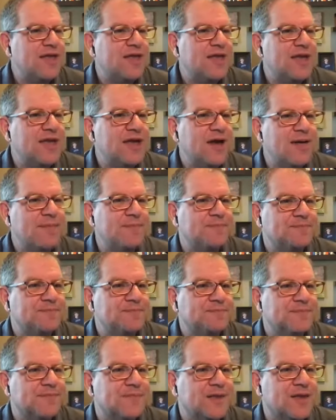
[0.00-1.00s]
um,
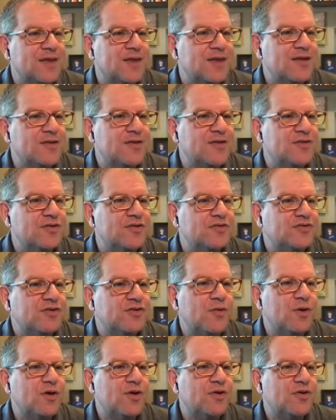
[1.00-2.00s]

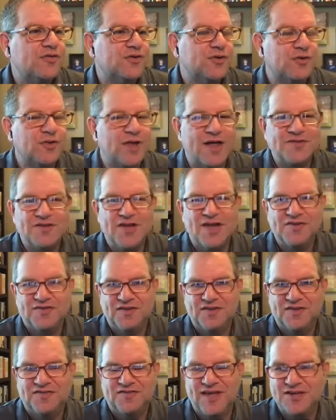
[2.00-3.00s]
So, so I'll, I'll
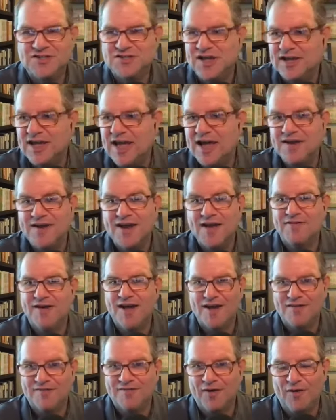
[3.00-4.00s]
set the stage. Like I never
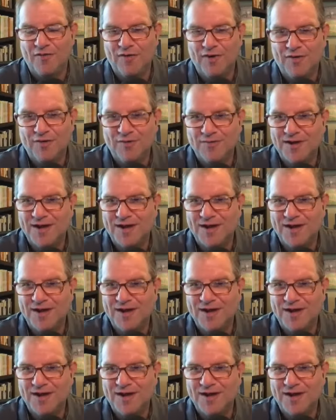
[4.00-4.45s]
had a Volvo.